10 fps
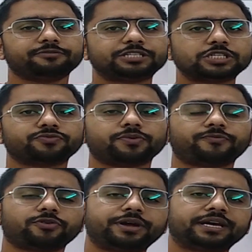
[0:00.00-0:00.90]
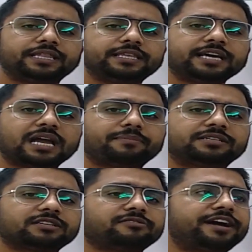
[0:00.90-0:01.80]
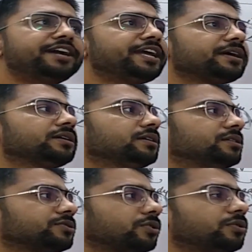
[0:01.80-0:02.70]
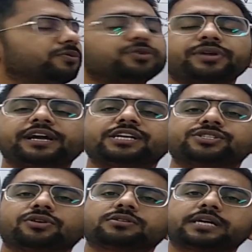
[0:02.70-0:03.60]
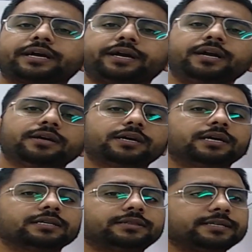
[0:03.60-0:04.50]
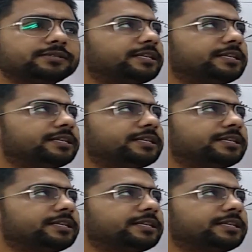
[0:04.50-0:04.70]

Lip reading: which is flowing in the armature winding. So during a short circuit, this